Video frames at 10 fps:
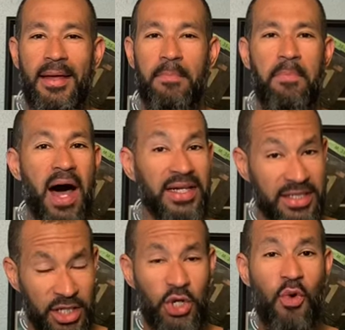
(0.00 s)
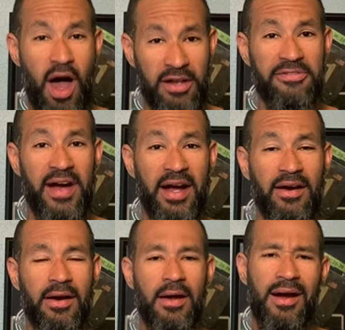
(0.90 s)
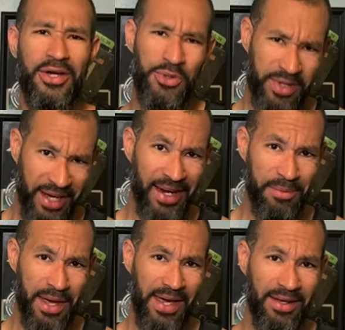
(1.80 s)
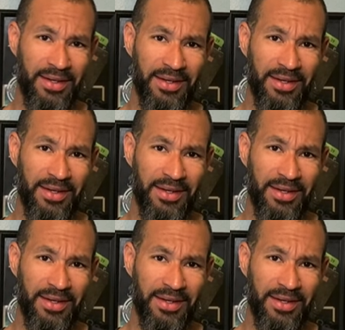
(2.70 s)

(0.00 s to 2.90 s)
Boston qualifier. Are you kidding me?